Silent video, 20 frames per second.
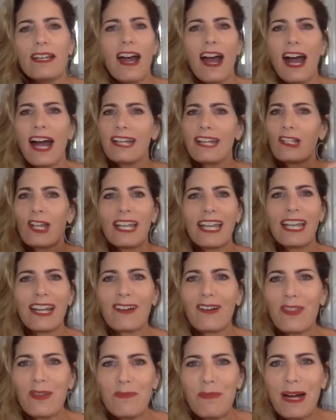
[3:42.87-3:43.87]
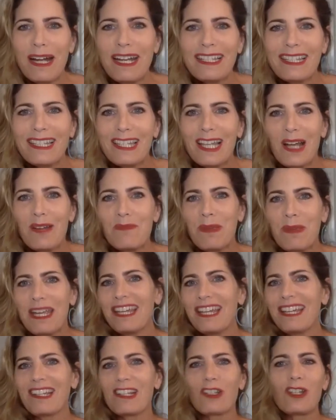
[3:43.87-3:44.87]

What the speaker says: I take care of the mindset piece.